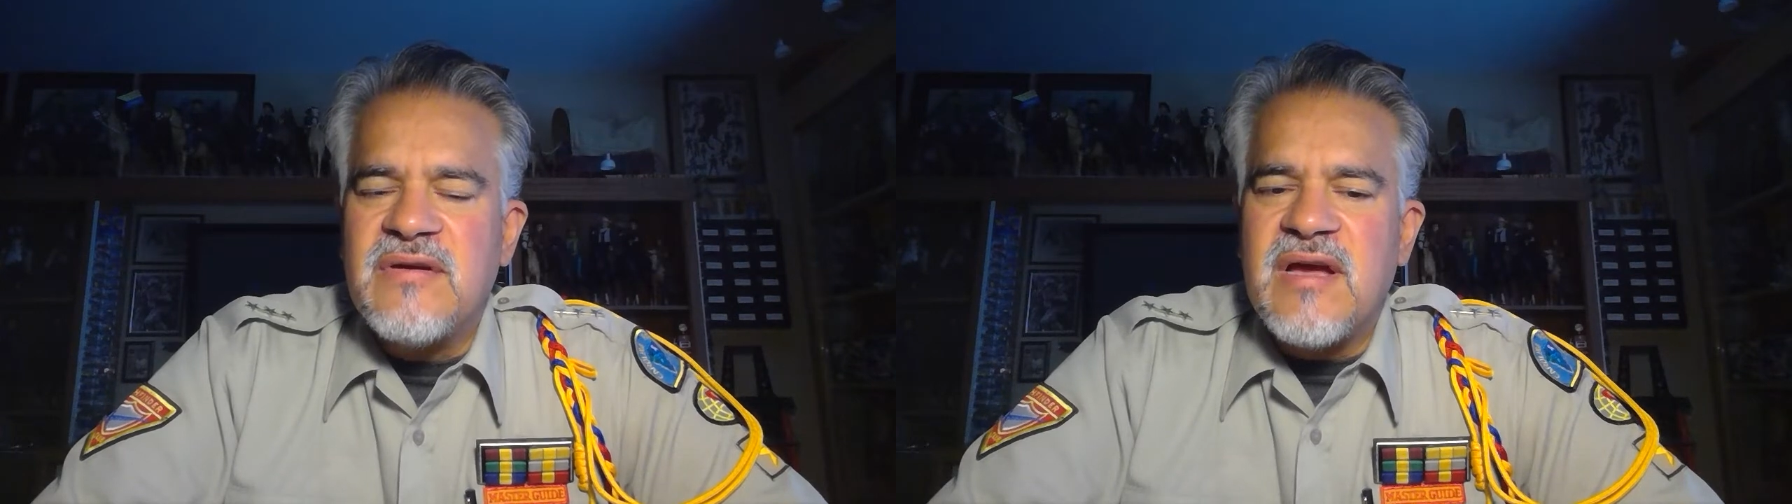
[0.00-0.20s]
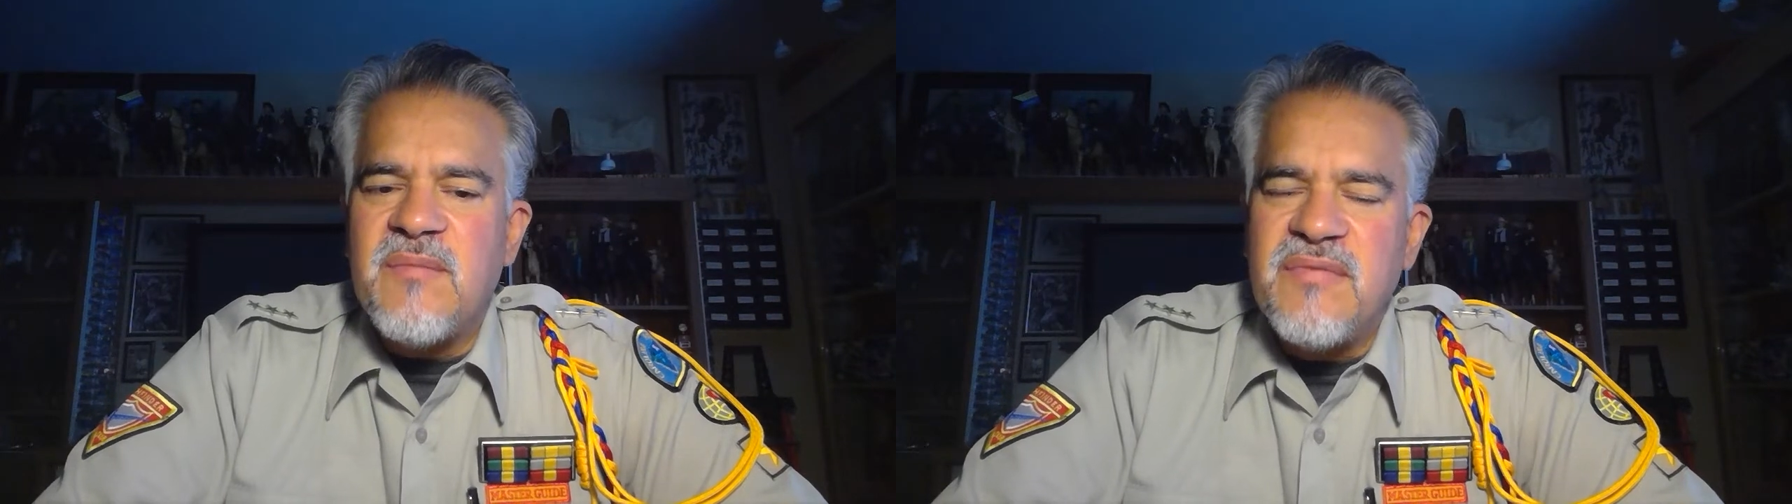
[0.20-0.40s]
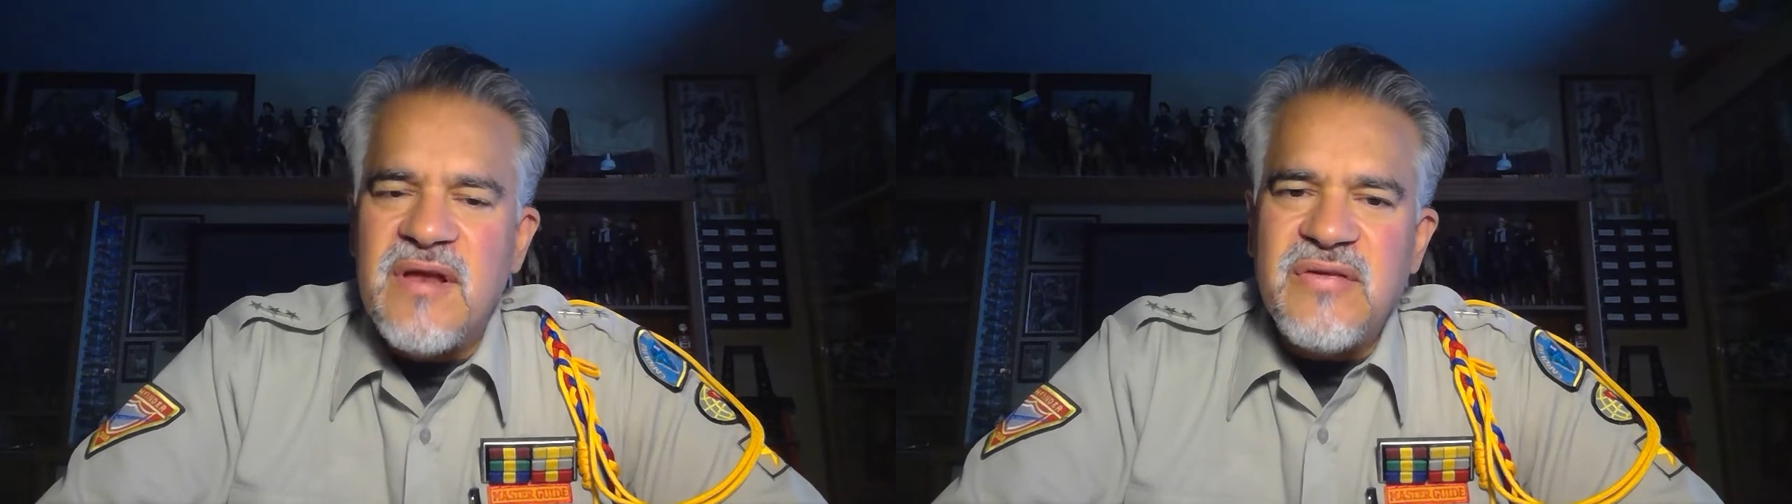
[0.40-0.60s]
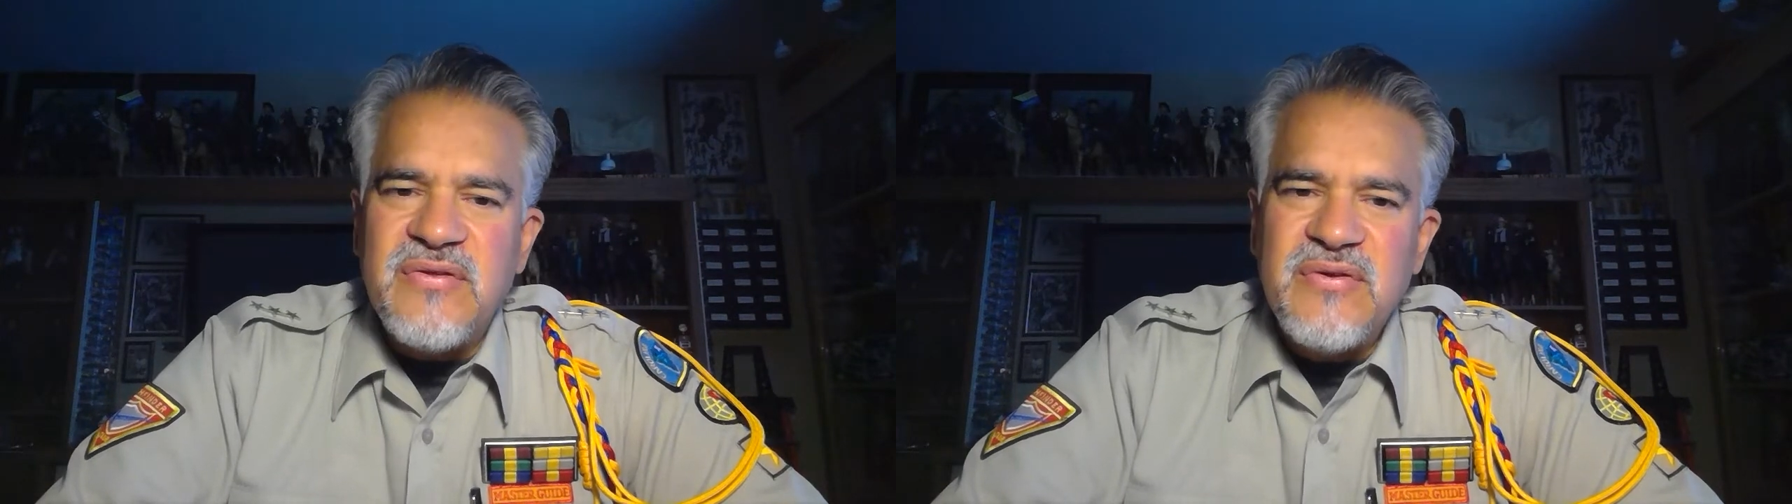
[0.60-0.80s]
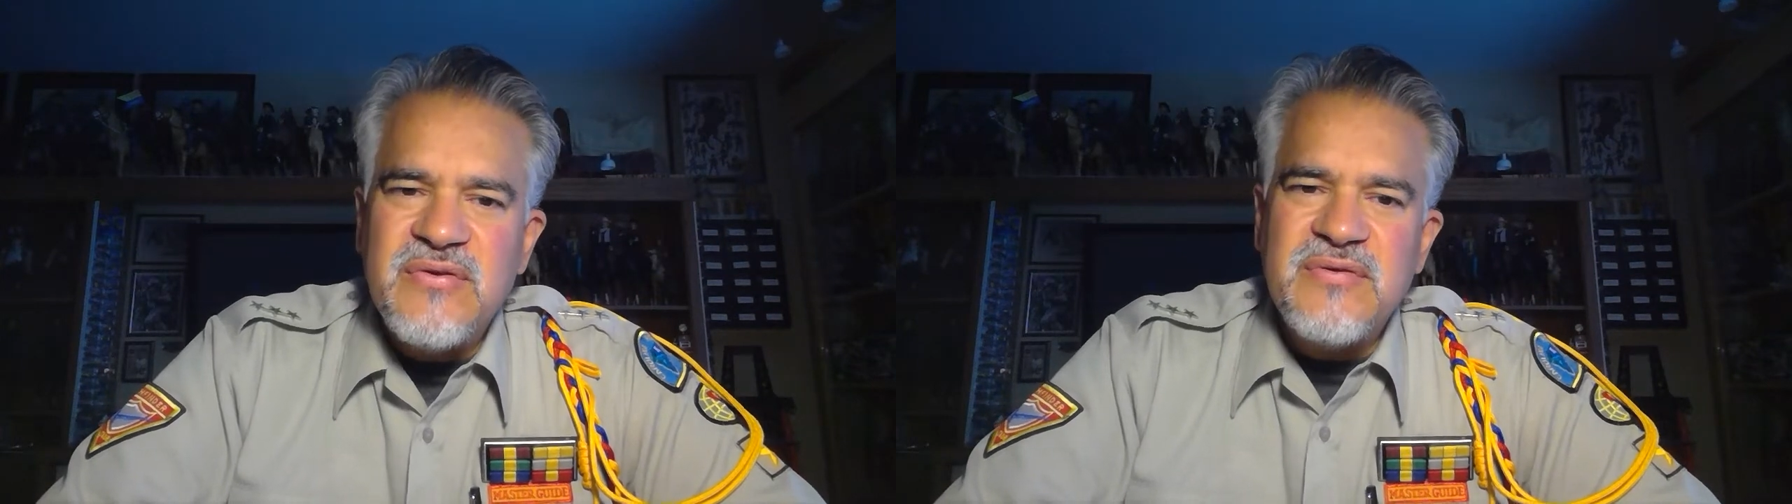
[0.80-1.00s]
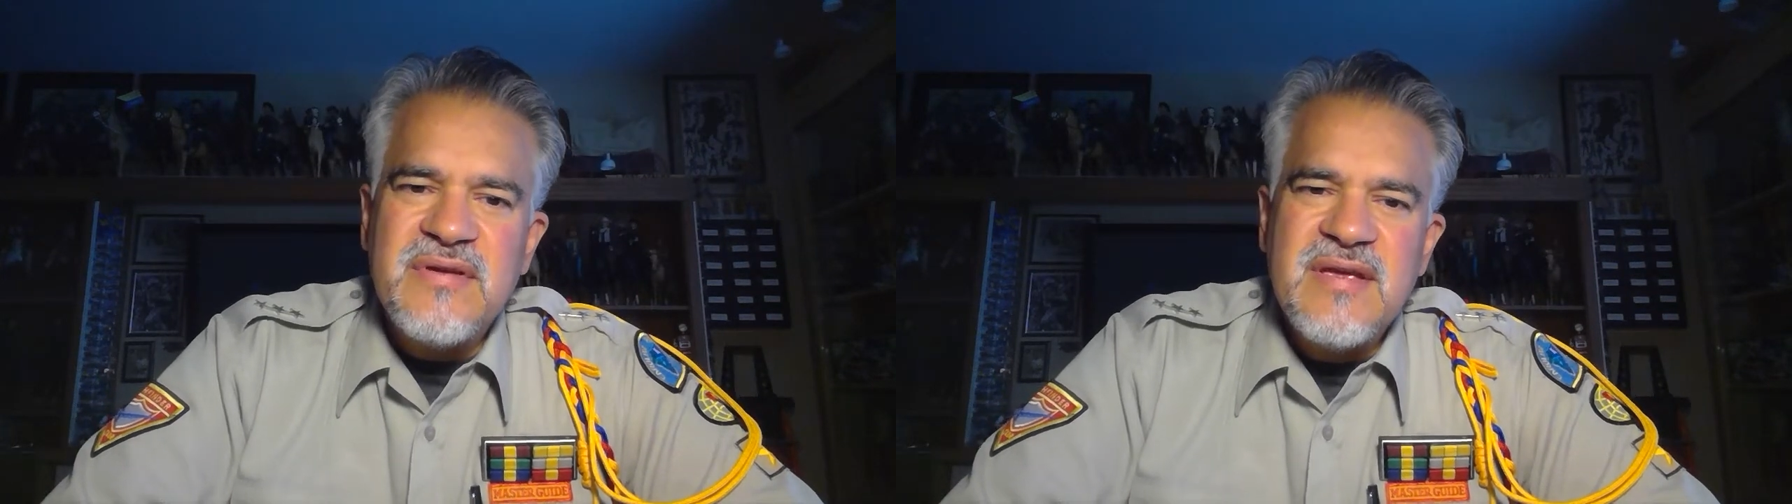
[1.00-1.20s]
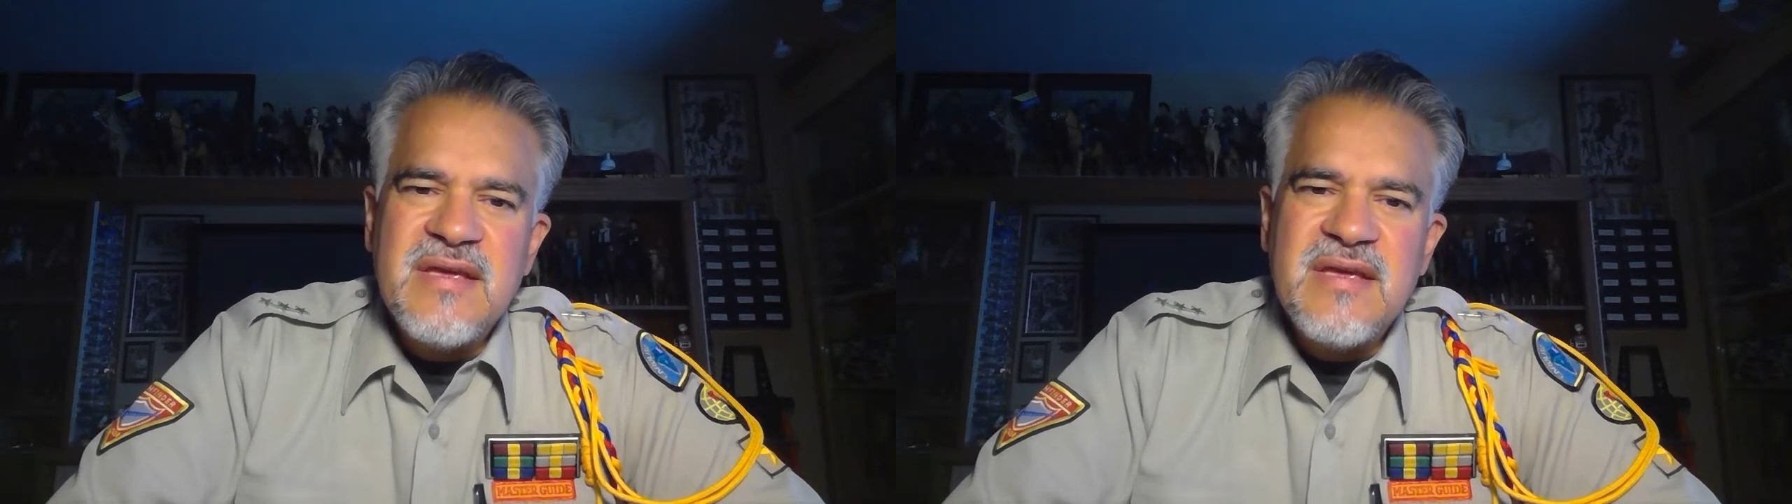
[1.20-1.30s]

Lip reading: God bless you,